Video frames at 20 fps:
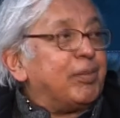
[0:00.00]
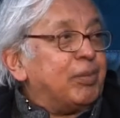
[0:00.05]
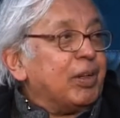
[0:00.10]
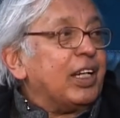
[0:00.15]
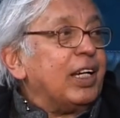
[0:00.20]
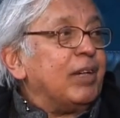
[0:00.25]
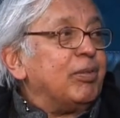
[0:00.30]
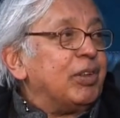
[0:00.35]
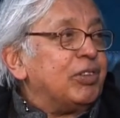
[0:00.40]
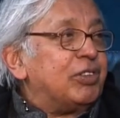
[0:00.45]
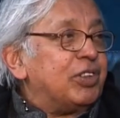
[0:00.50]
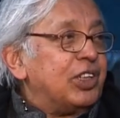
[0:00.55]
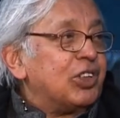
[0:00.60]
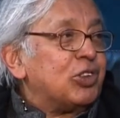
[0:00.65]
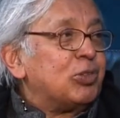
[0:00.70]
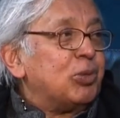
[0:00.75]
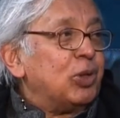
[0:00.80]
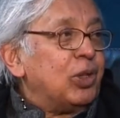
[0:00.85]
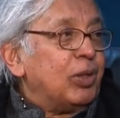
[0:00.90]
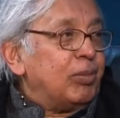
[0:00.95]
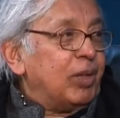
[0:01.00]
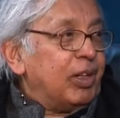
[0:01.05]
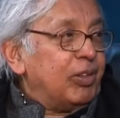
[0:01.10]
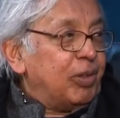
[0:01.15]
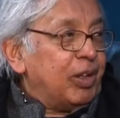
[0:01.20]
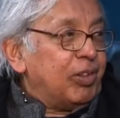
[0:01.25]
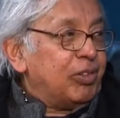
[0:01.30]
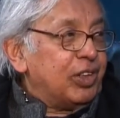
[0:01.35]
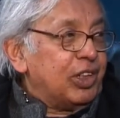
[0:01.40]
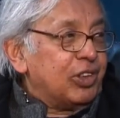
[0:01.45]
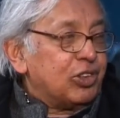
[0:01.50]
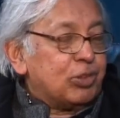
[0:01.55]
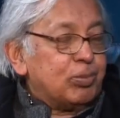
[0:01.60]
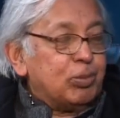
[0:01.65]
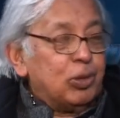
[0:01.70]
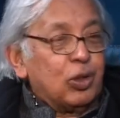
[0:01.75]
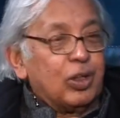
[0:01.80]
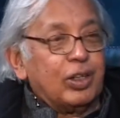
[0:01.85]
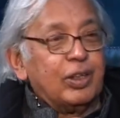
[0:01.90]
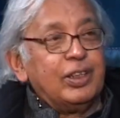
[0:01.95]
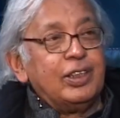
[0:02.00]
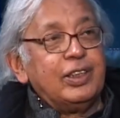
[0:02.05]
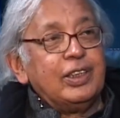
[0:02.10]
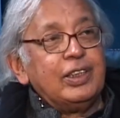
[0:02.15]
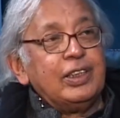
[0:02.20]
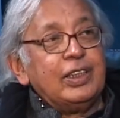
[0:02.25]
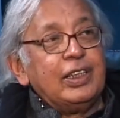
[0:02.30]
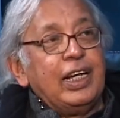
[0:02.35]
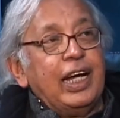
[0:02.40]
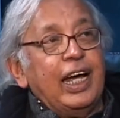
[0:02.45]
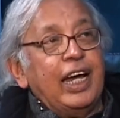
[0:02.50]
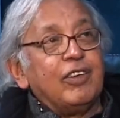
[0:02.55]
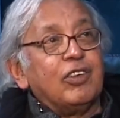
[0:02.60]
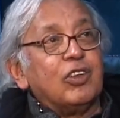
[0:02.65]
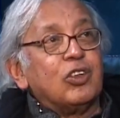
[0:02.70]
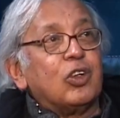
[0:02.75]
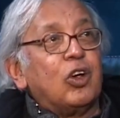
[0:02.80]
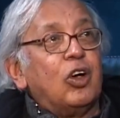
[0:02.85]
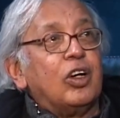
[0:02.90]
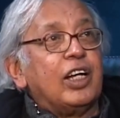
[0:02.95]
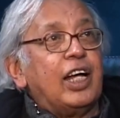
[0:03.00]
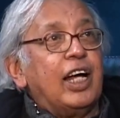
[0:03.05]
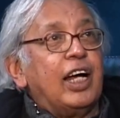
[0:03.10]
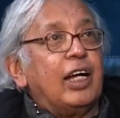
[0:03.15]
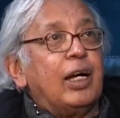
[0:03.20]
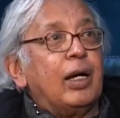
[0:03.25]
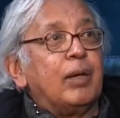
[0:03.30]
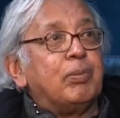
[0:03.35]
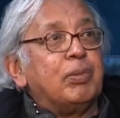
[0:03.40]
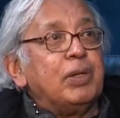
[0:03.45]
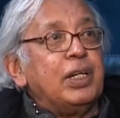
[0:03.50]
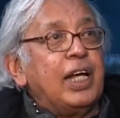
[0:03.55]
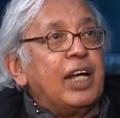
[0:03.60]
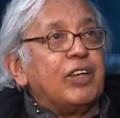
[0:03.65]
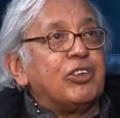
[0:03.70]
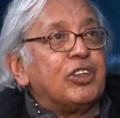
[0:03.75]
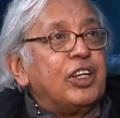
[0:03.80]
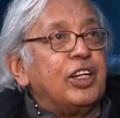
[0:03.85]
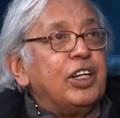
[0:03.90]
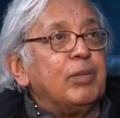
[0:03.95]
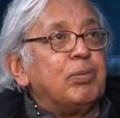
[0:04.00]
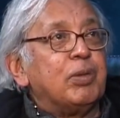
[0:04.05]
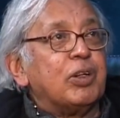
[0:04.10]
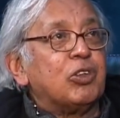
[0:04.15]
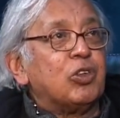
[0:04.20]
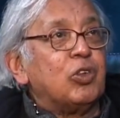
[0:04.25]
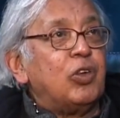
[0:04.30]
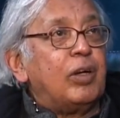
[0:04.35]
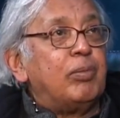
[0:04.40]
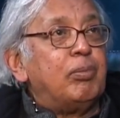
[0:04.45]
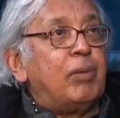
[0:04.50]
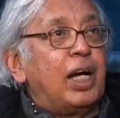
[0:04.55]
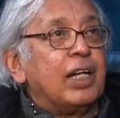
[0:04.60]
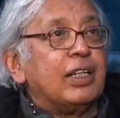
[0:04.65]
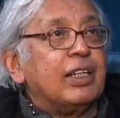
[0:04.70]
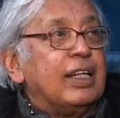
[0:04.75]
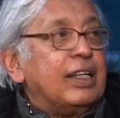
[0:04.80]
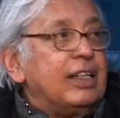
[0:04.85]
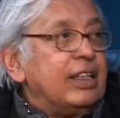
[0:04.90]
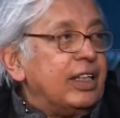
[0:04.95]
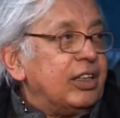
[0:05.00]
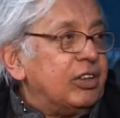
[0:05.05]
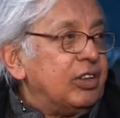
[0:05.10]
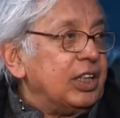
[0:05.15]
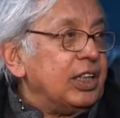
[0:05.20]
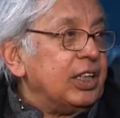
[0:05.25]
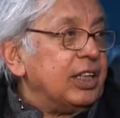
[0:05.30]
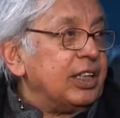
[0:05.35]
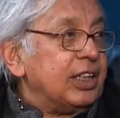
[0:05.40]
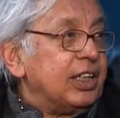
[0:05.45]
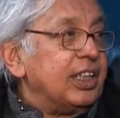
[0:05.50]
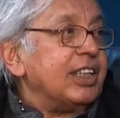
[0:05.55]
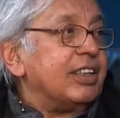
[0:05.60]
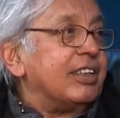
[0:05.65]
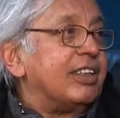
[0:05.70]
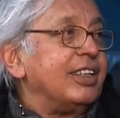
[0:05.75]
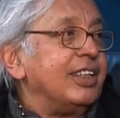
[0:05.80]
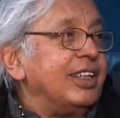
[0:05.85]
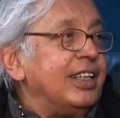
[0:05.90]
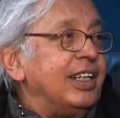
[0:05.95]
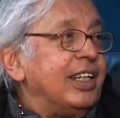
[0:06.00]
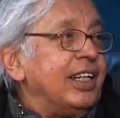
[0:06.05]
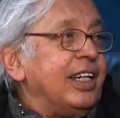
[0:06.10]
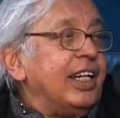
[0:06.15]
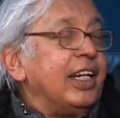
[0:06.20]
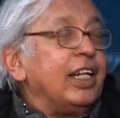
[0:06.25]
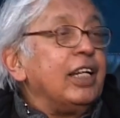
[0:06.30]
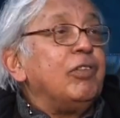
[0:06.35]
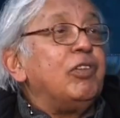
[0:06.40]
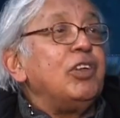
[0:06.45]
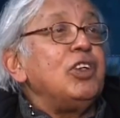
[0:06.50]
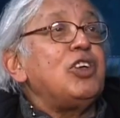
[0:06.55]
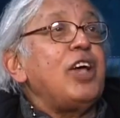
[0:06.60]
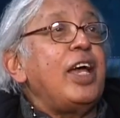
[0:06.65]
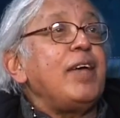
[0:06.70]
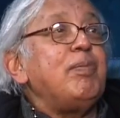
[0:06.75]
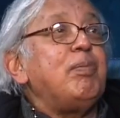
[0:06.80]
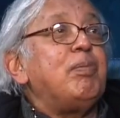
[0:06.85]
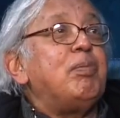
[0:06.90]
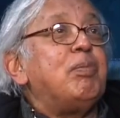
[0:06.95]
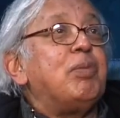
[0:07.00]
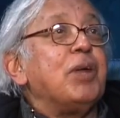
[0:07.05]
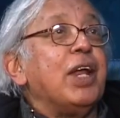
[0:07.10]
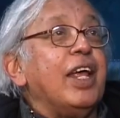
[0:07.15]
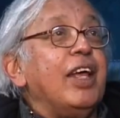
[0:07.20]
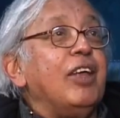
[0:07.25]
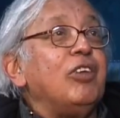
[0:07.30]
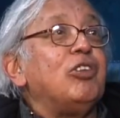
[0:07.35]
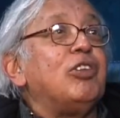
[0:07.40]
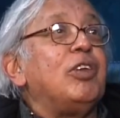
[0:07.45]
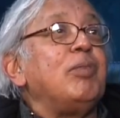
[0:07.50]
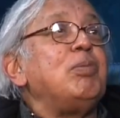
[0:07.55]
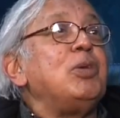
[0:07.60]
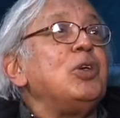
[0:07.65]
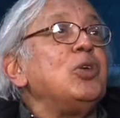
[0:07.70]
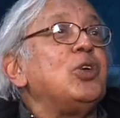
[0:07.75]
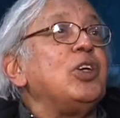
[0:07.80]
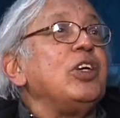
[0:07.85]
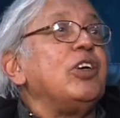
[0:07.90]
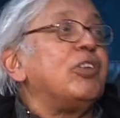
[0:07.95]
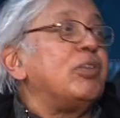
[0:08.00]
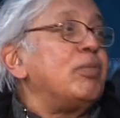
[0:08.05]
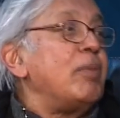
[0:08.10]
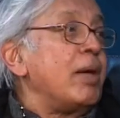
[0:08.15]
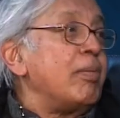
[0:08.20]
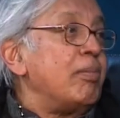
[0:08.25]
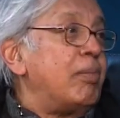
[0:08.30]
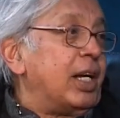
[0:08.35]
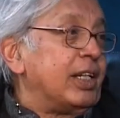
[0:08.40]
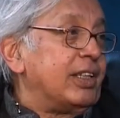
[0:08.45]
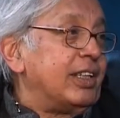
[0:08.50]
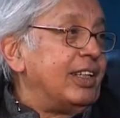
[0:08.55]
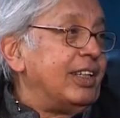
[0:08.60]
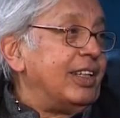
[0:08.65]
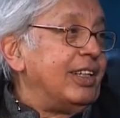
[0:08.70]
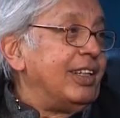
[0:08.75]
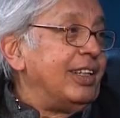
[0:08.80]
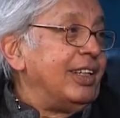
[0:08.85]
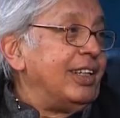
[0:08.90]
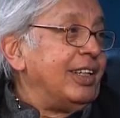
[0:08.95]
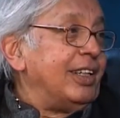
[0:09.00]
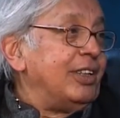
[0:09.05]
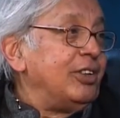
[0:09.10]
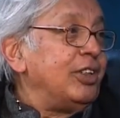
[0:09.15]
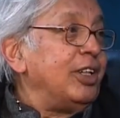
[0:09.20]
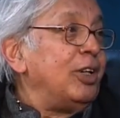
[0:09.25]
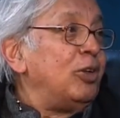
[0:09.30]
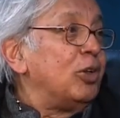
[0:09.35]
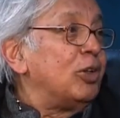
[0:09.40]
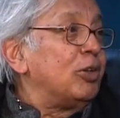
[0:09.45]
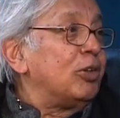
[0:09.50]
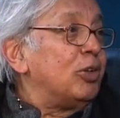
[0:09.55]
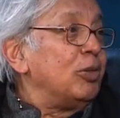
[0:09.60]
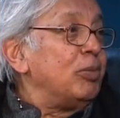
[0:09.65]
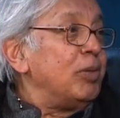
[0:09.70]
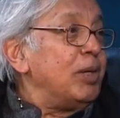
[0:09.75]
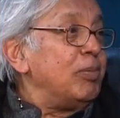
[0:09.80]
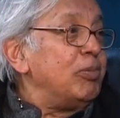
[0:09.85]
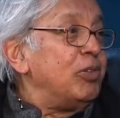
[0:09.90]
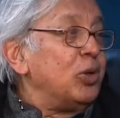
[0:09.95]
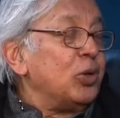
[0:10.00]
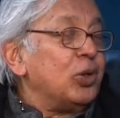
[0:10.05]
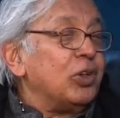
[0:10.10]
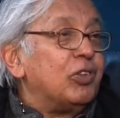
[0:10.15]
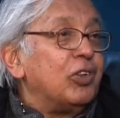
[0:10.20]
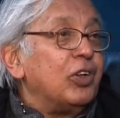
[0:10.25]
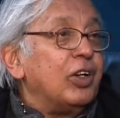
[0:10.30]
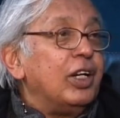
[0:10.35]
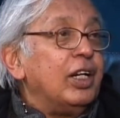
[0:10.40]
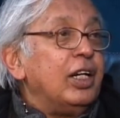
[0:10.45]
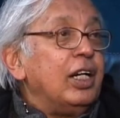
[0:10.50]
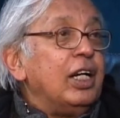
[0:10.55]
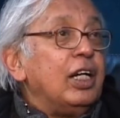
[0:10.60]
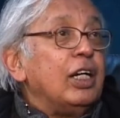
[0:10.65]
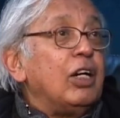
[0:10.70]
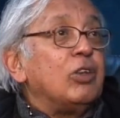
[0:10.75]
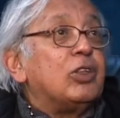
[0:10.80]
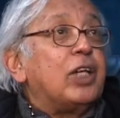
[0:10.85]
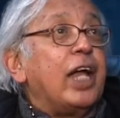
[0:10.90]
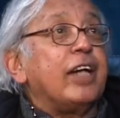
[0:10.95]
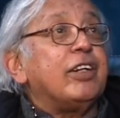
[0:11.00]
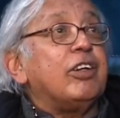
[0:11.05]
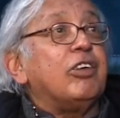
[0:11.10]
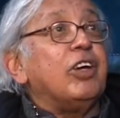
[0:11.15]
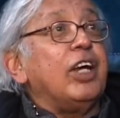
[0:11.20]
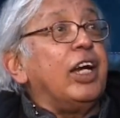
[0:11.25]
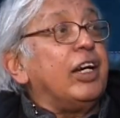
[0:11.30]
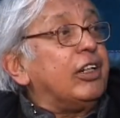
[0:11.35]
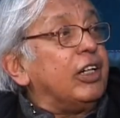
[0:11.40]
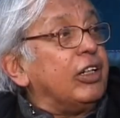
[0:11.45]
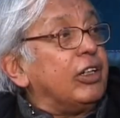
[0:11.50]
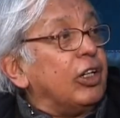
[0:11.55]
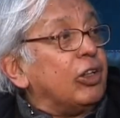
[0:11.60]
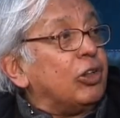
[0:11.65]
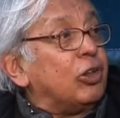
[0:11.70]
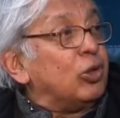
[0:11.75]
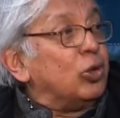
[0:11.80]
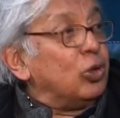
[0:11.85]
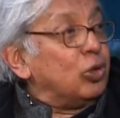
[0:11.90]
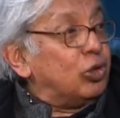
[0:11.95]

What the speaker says: became the first poem of my first book. And it was called Apni Asanna Prasava Maa Ke Liye Teen Geet, in which I praised the beauty of my mother. She looked to me beautiful. Now that created a huge